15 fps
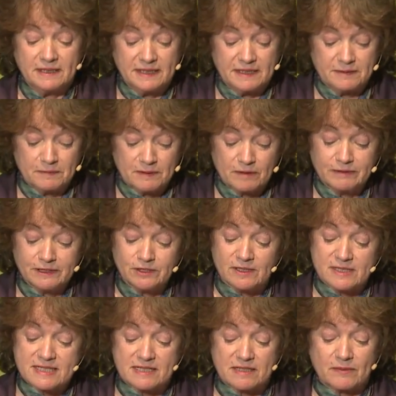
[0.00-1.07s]
in the
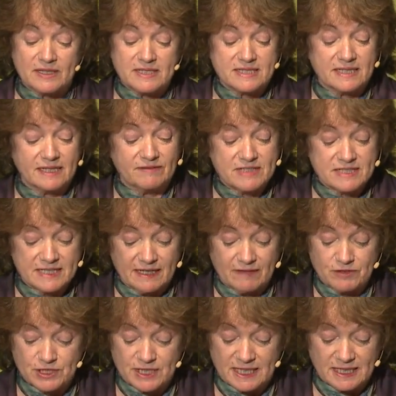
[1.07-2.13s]
original sequencing of the
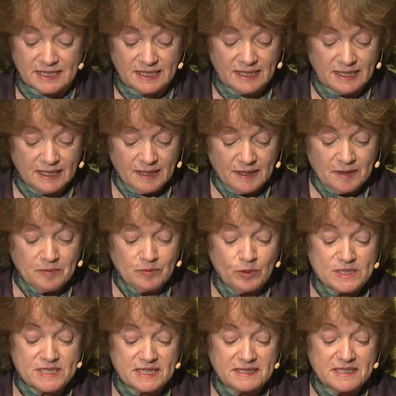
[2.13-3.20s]
CF gene,
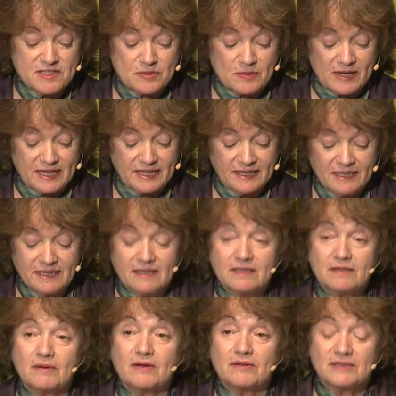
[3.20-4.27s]
puts it this way,
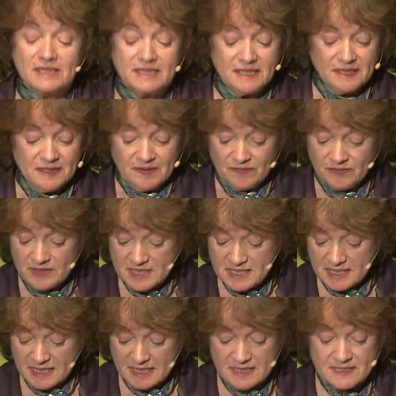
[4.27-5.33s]
quote, the
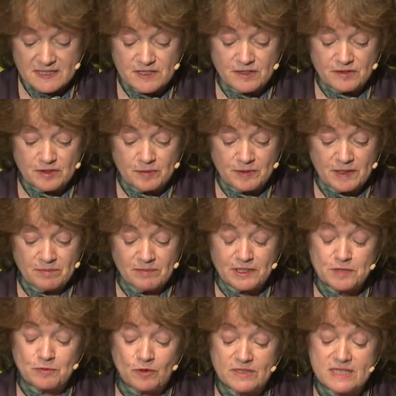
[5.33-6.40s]
disease has contributed
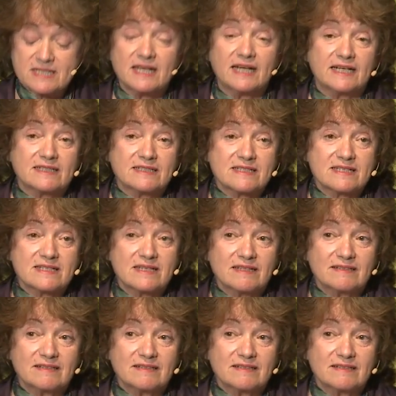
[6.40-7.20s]
much more to science